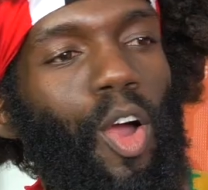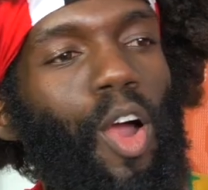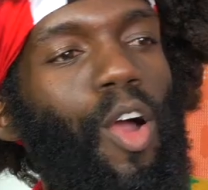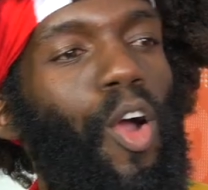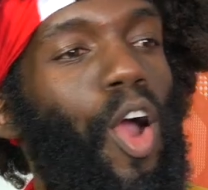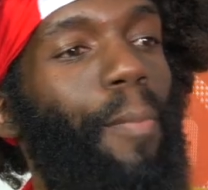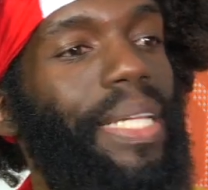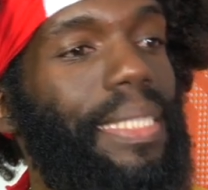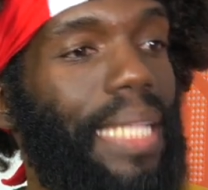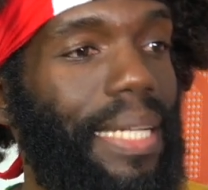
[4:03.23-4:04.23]

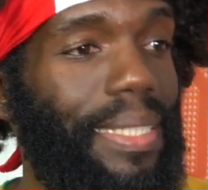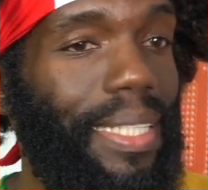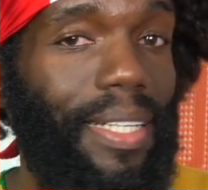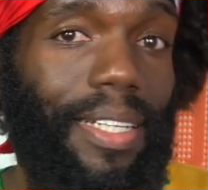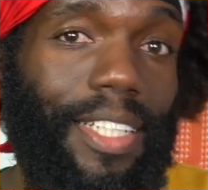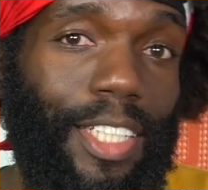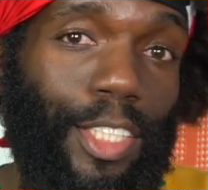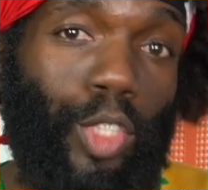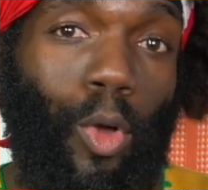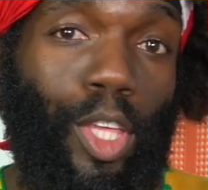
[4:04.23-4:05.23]
Mr. S.E.A.
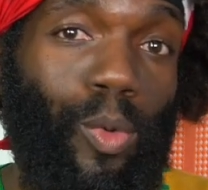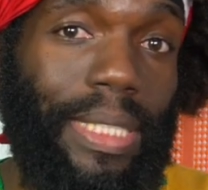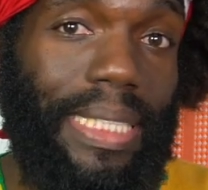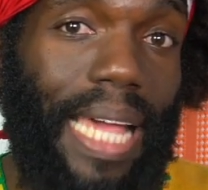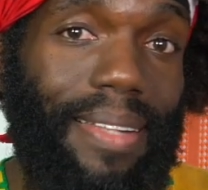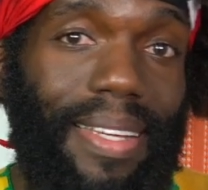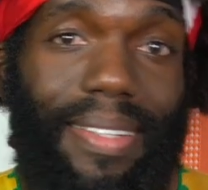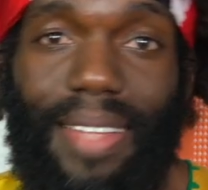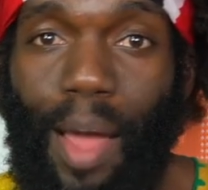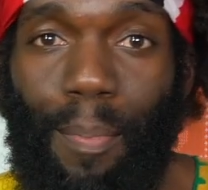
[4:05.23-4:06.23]
So you set
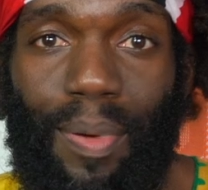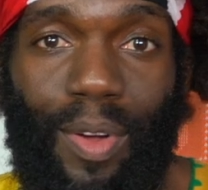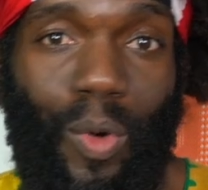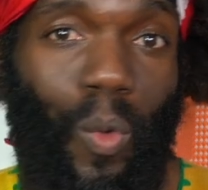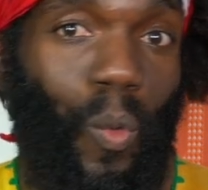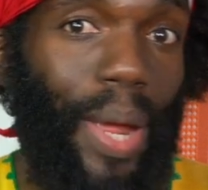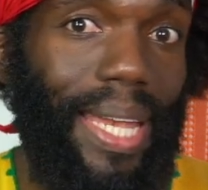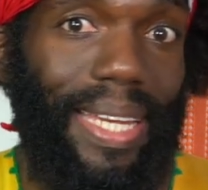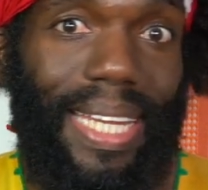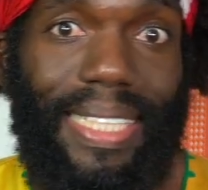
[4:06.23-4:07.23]
it up
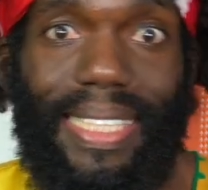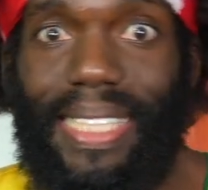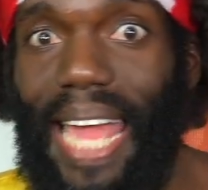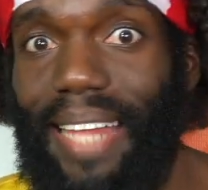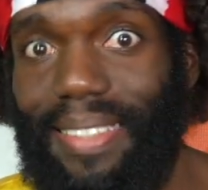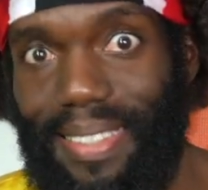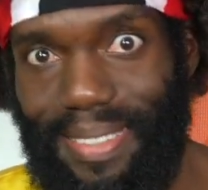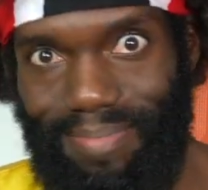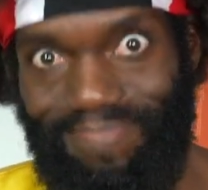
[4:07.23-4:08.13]
with the set.